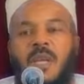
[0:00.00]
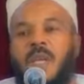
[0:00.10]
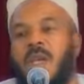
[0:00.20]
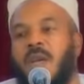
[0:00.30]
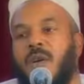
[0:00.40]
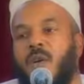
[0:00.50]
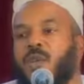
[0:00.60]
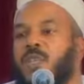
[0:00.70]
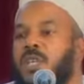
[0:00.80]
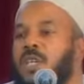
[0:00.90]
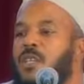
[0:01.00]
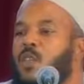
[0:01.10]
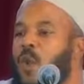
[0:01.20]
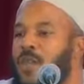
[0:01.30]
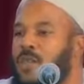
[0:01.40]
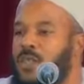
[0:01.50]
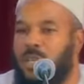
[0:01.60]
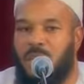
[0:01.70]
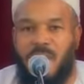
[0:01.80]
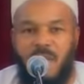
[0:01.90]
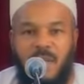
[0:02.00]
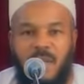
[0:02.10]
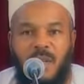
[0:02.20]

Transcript: he or she is questioned,